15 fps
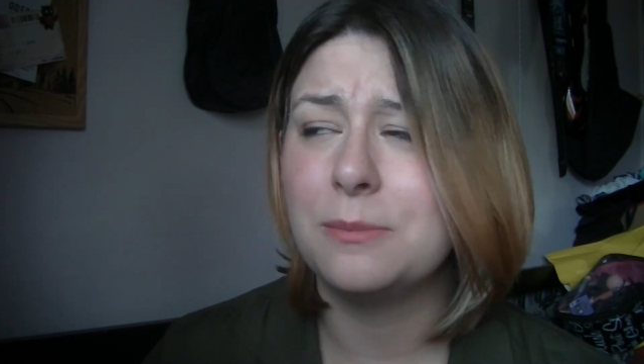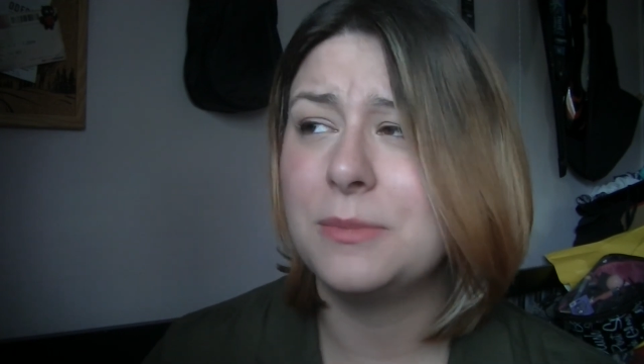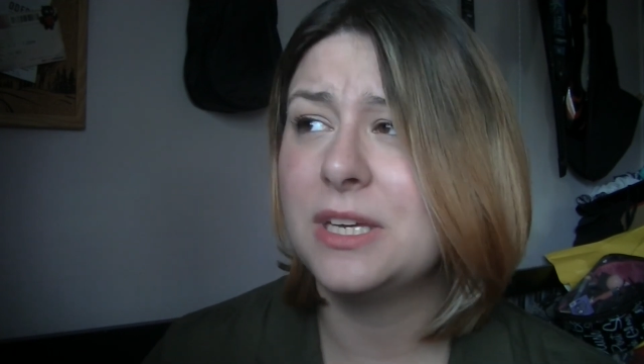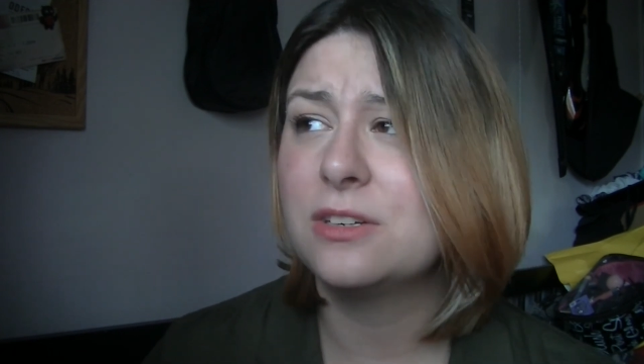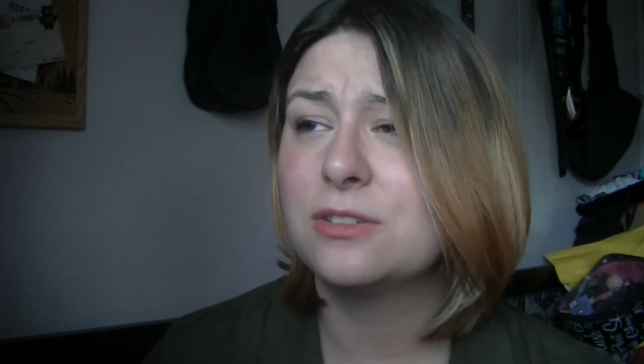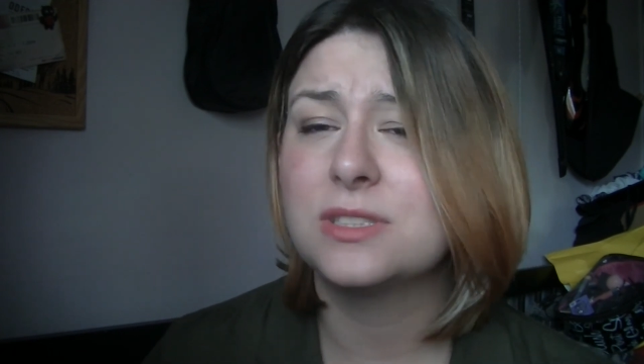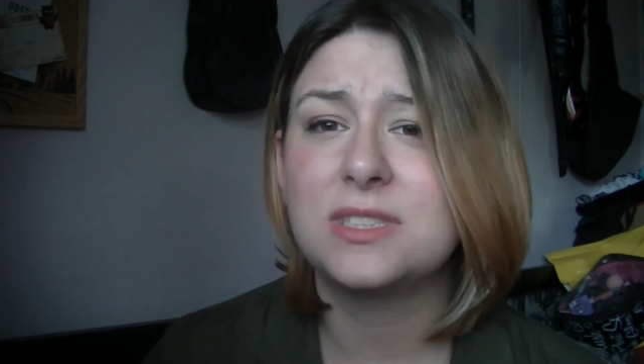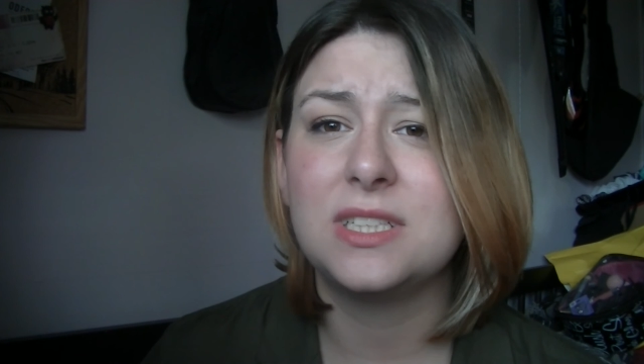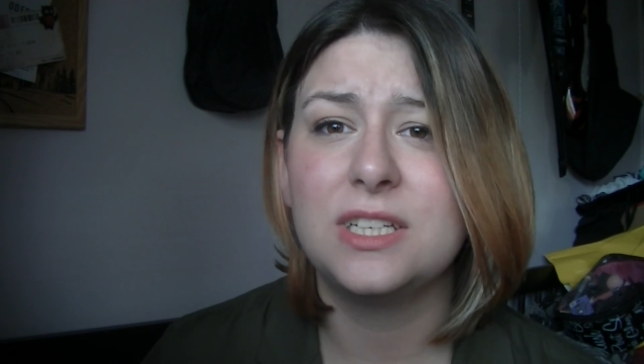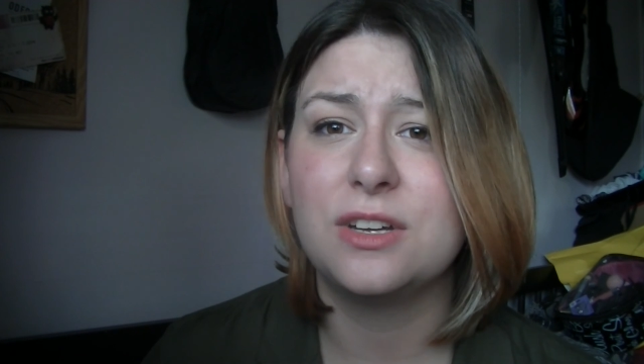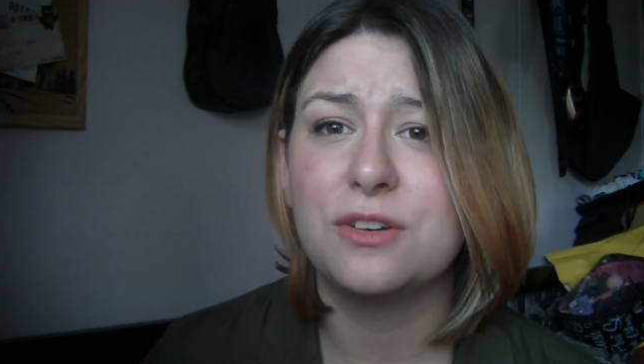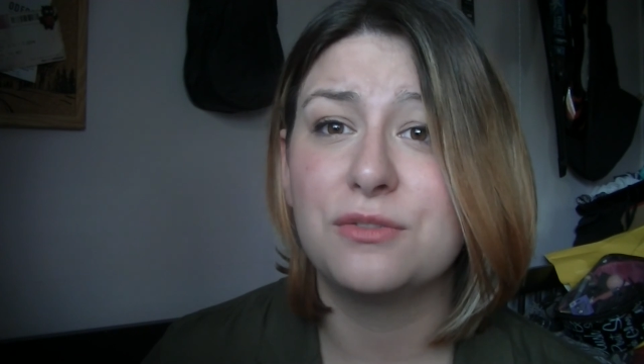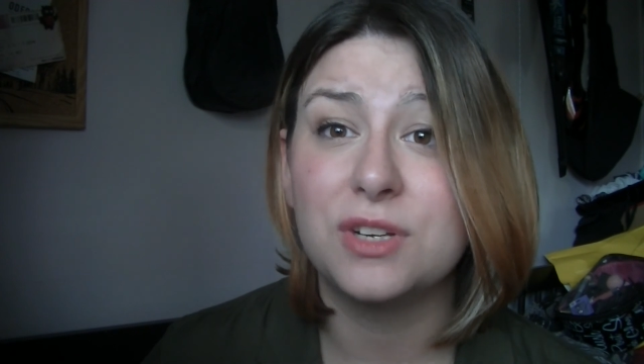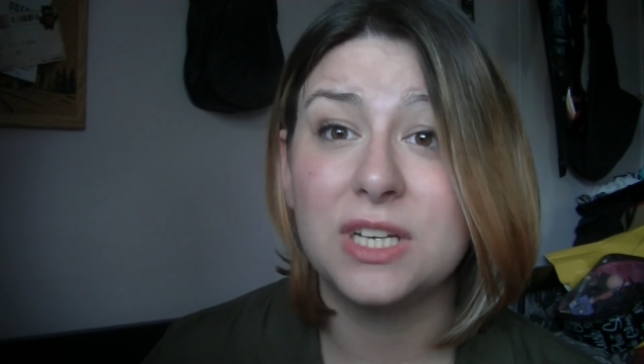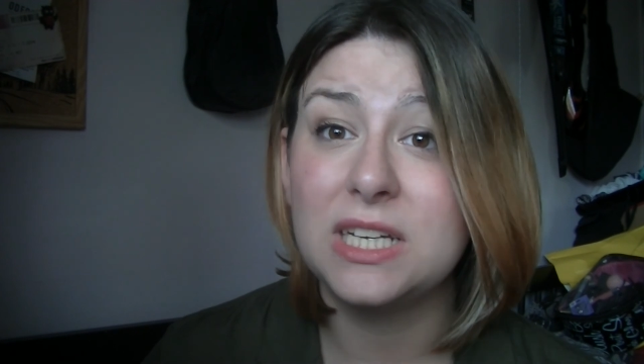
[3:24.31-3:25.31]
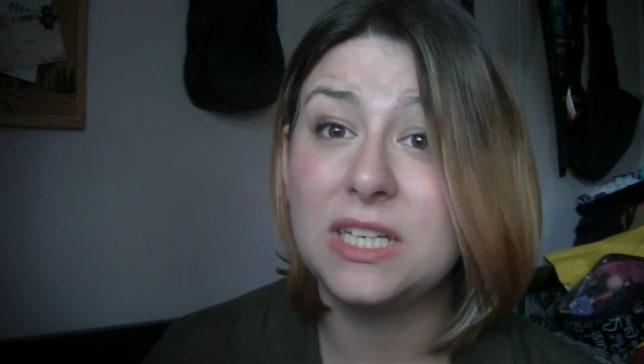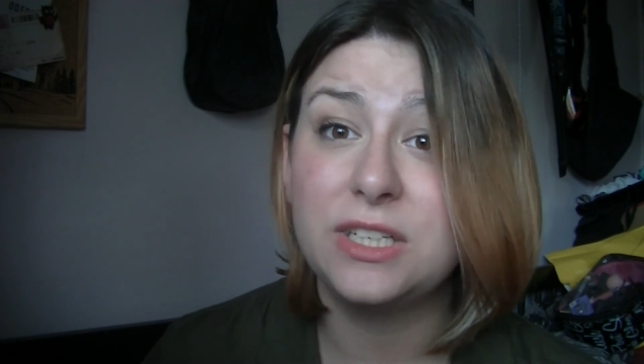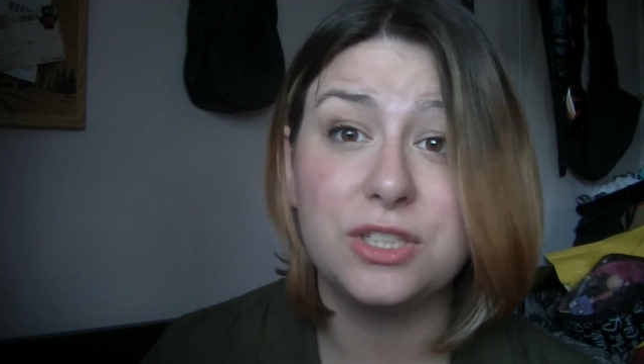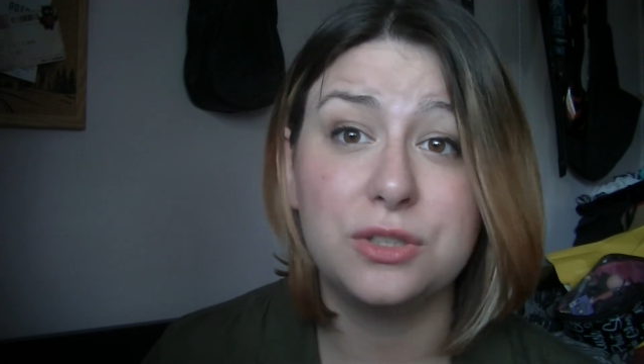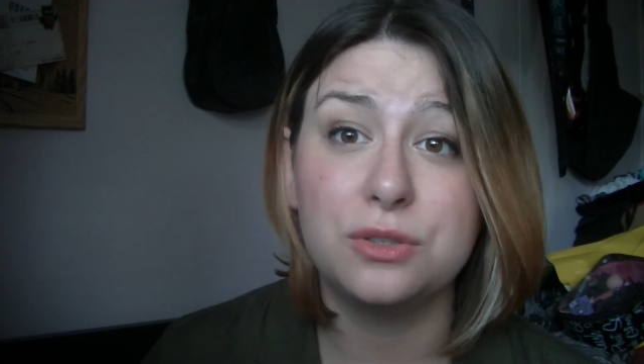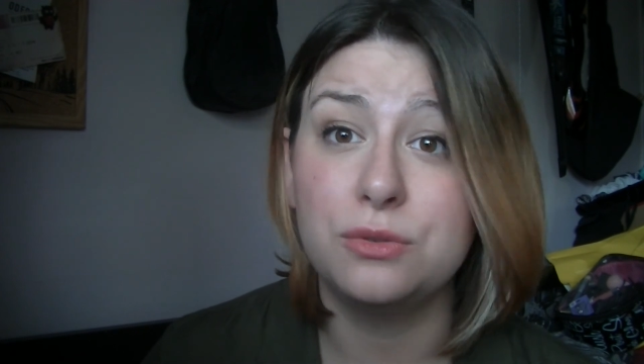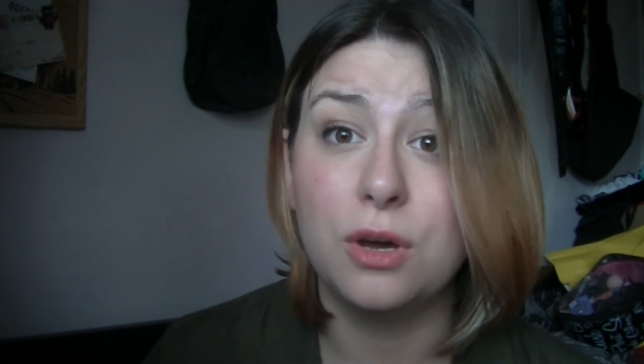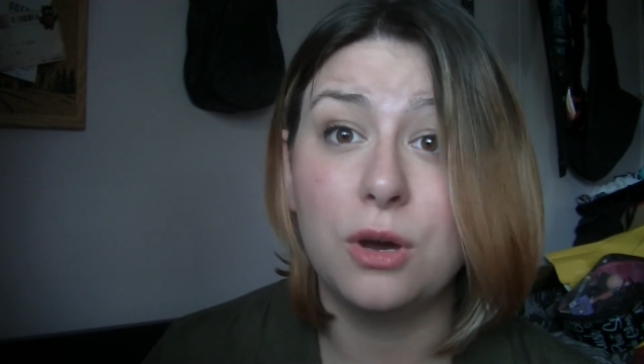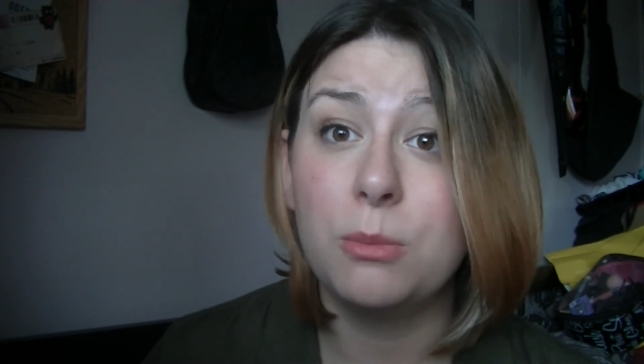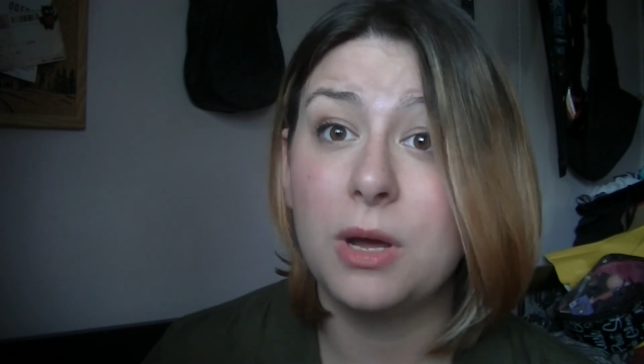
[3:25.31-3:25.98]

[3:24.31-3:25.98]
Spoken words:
me and Christina really do not